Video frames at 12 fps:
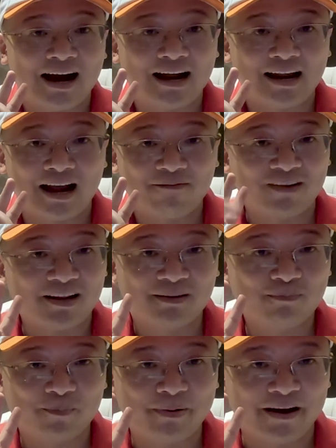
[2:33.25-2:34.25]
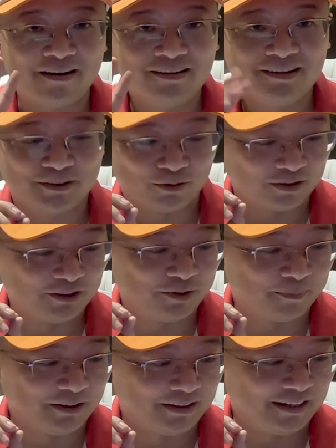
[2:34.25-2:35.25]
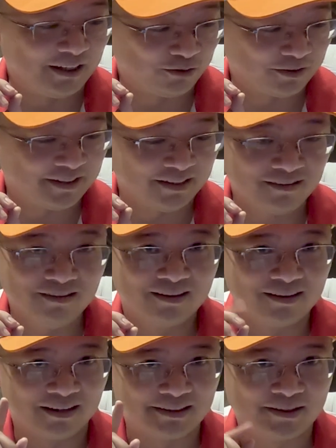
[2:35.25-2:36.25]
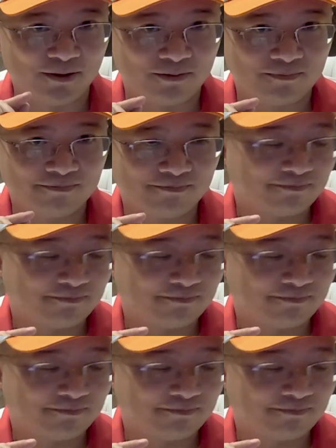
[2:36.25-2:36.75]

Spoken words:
I have nothing prepared, so this should be interesting. Let's go.